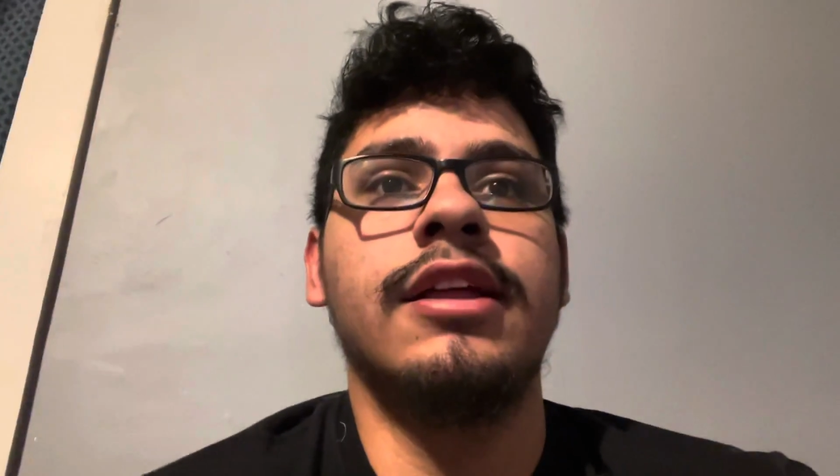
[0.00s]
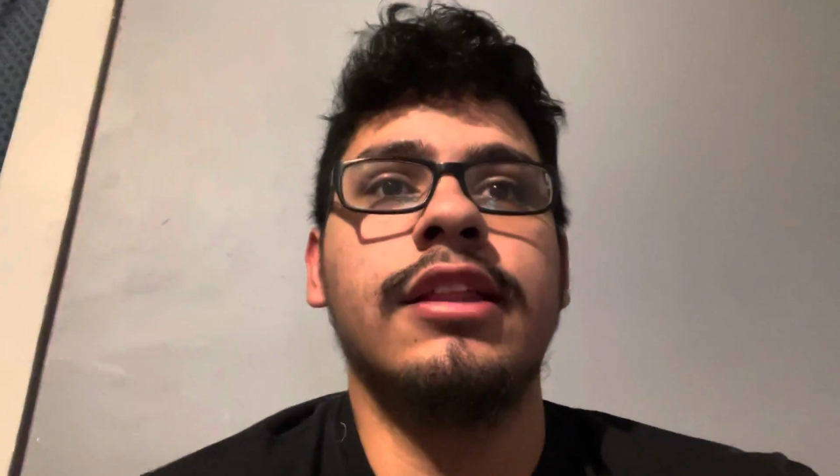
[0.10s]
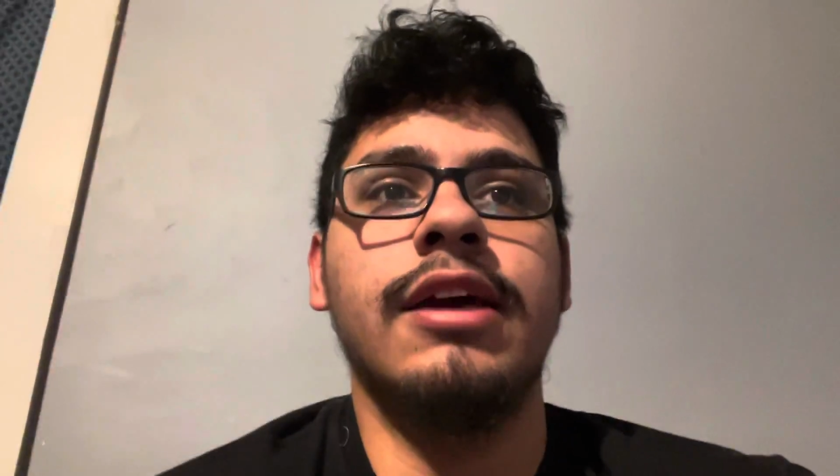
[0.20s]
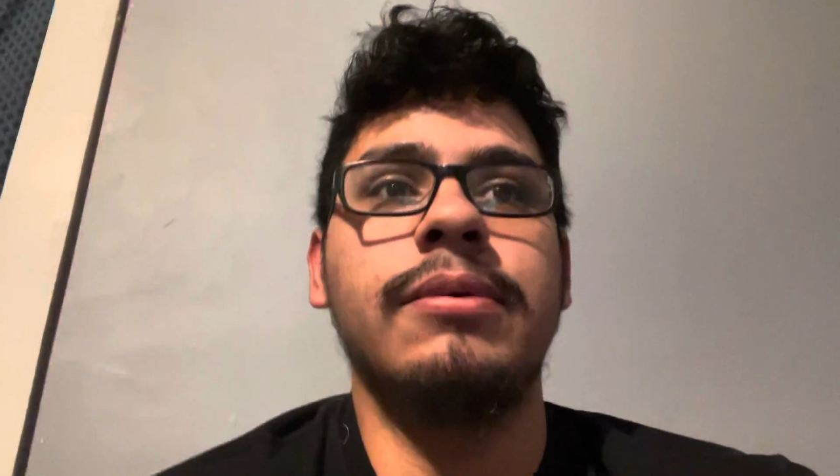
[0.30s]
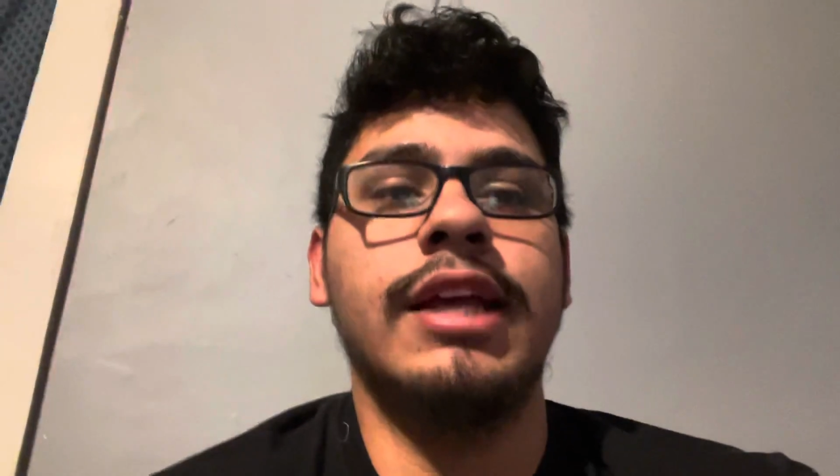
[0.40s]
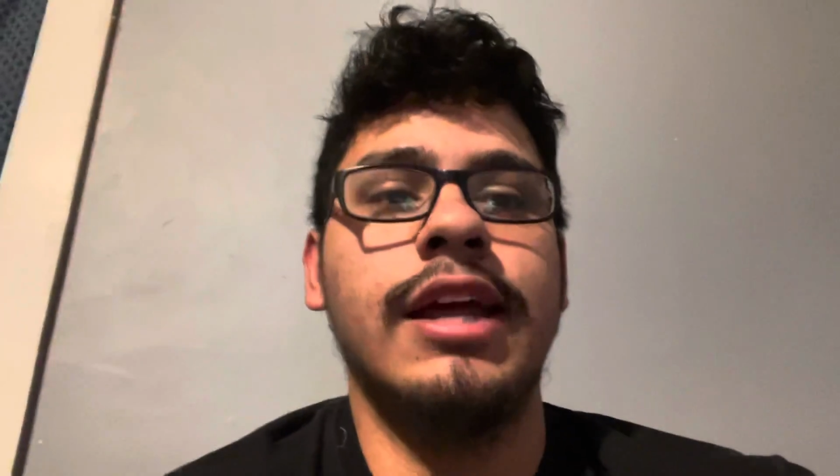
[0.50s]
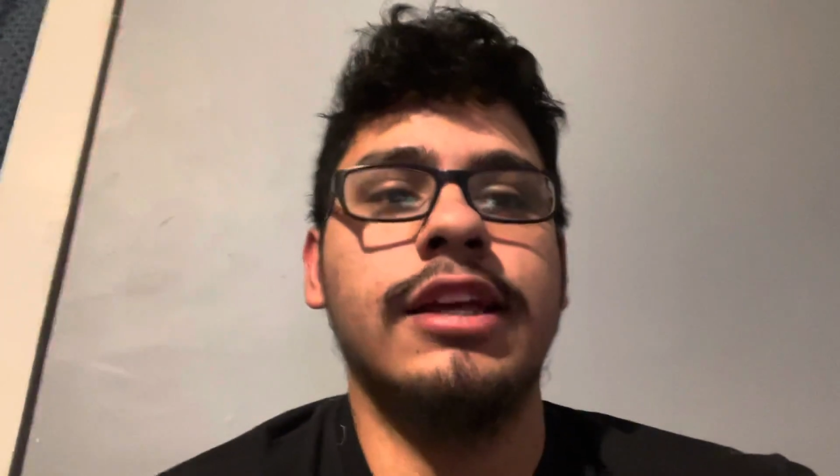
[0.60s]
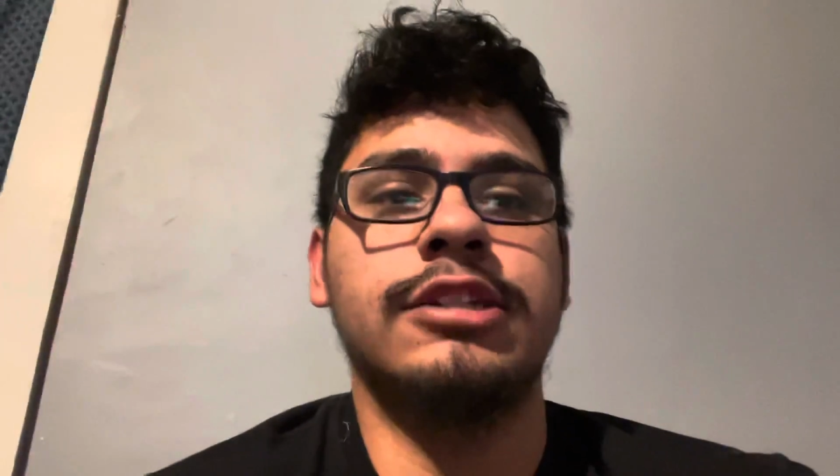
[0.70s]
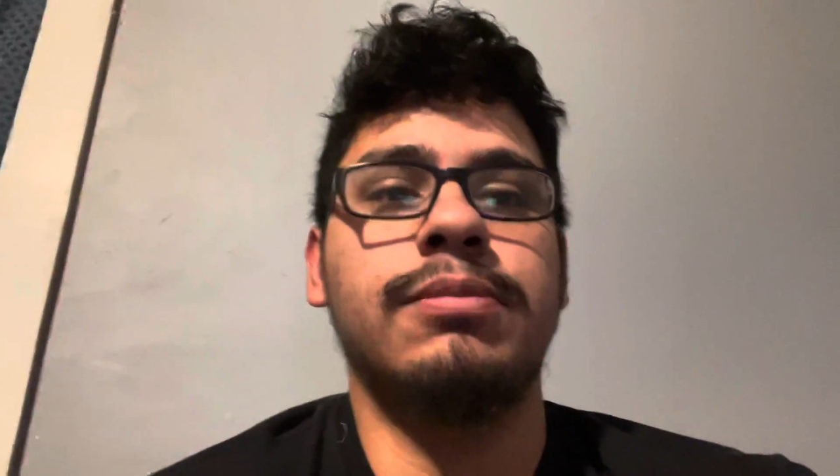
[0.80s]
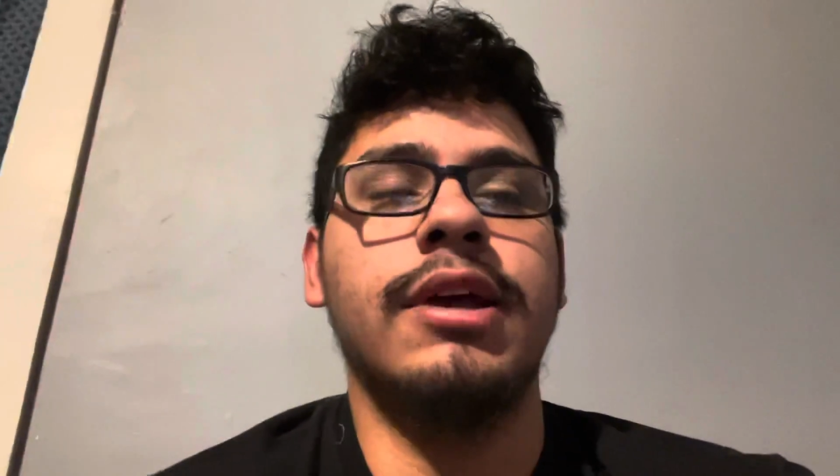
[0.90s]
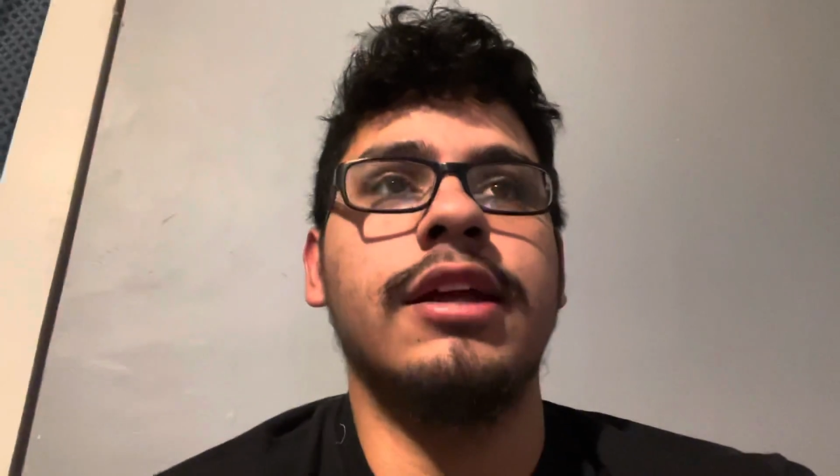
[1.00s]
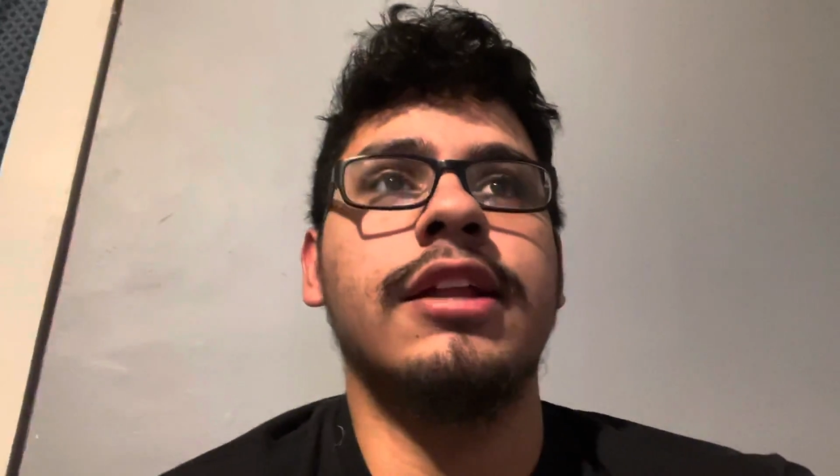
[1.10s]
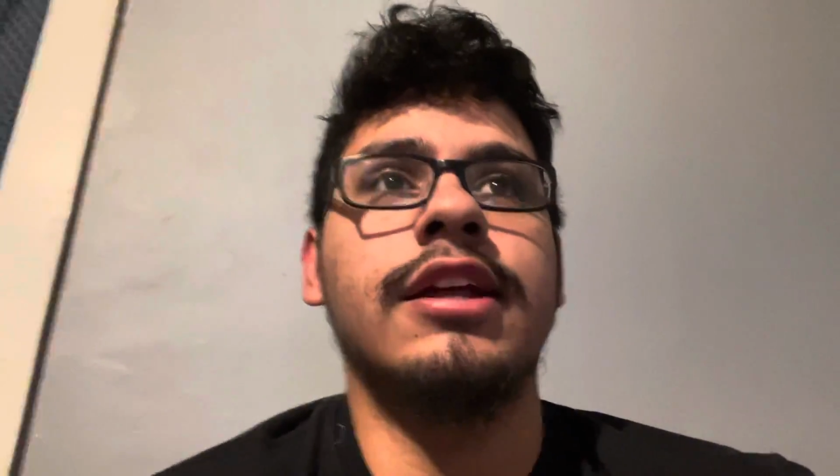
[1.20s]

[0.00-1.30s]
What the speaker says: that we can't explain.